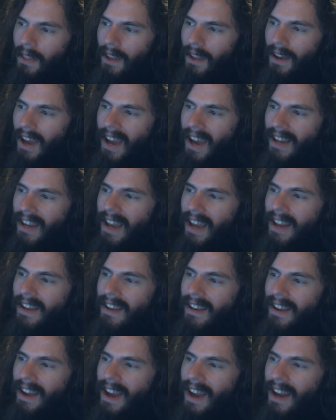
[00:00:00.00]
And
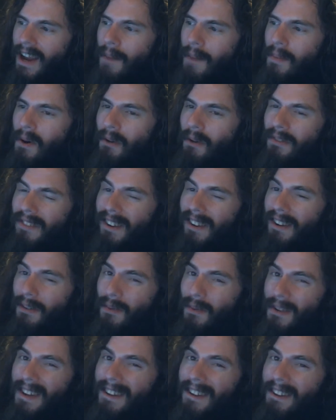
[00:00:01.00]
and and I posted a
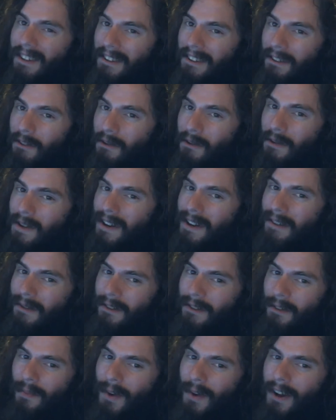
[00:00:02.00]
reel too in
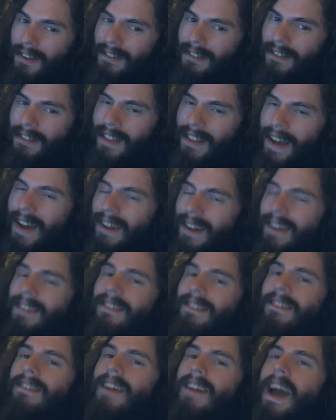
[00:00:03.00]
response to that
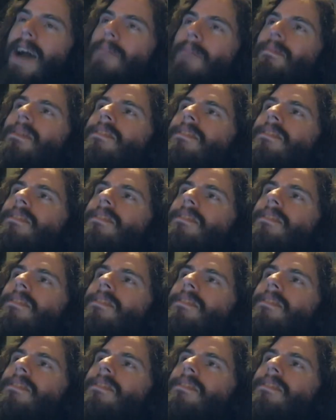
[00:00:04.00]
because it's happened